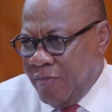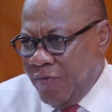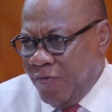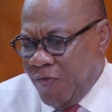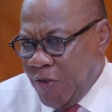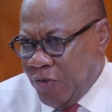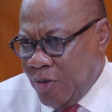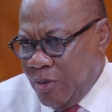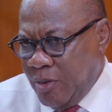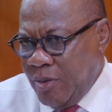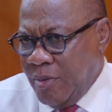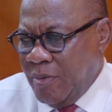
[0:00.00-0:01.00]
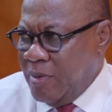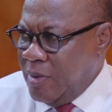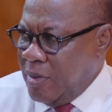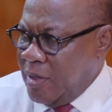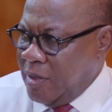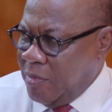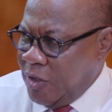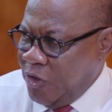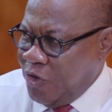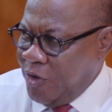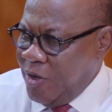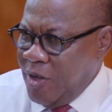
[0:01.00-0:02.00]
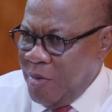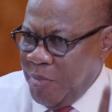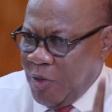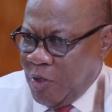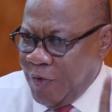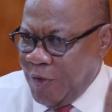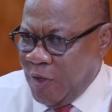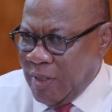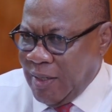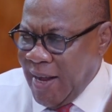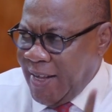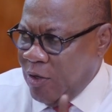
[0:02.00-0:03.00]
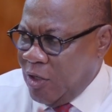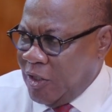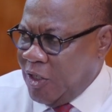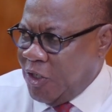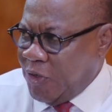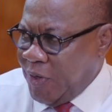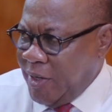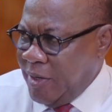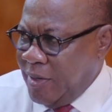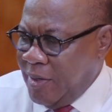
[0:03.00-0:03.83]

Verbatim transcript: fiscal, and monetary. Mm. Because if you don't align all mm. these hmm. three, hmm.